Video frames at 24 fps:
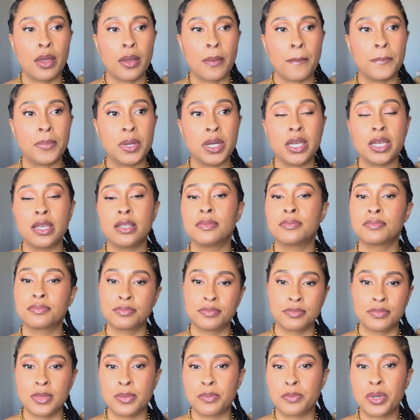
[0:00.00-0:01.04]
But
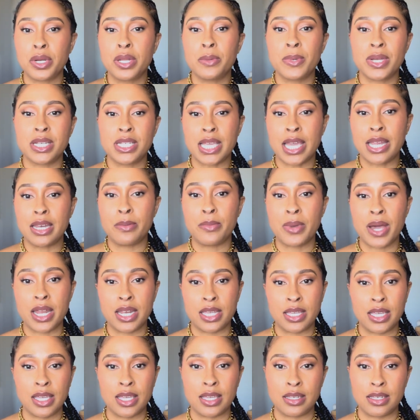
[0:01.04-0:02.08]
pretty much anybody
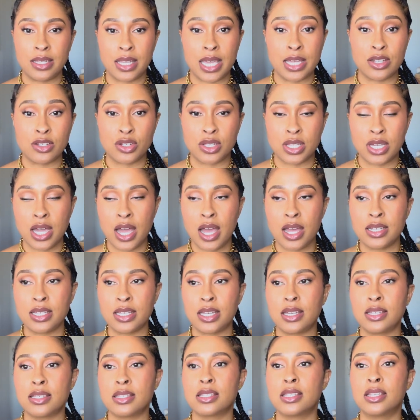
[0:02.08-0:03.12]
can enter the
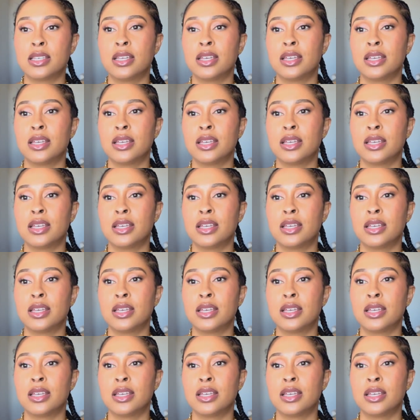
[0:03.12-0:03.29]
contest.